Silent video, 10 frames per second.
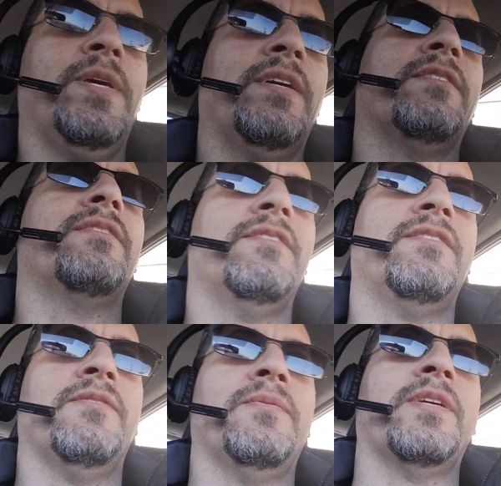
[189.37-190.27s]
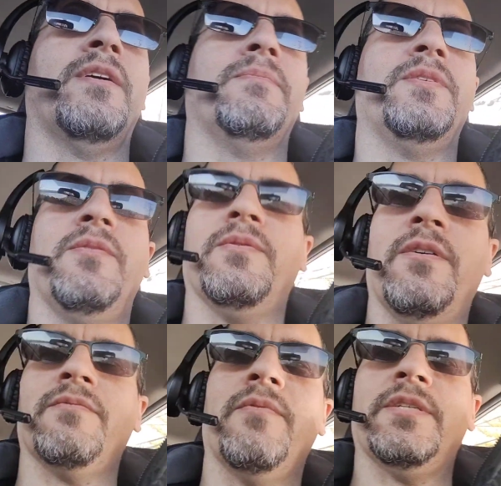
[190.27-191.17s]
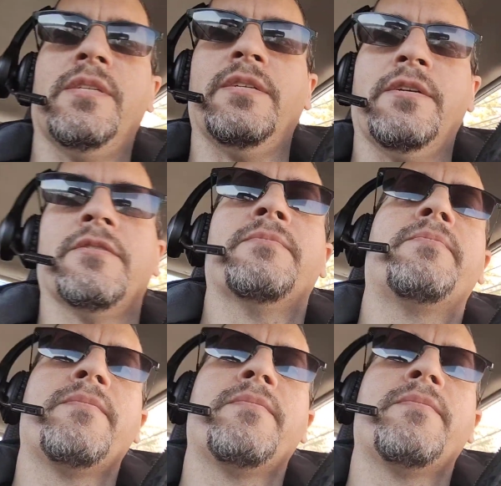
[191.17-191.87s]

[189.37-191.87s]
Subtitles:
big until we come to recent years.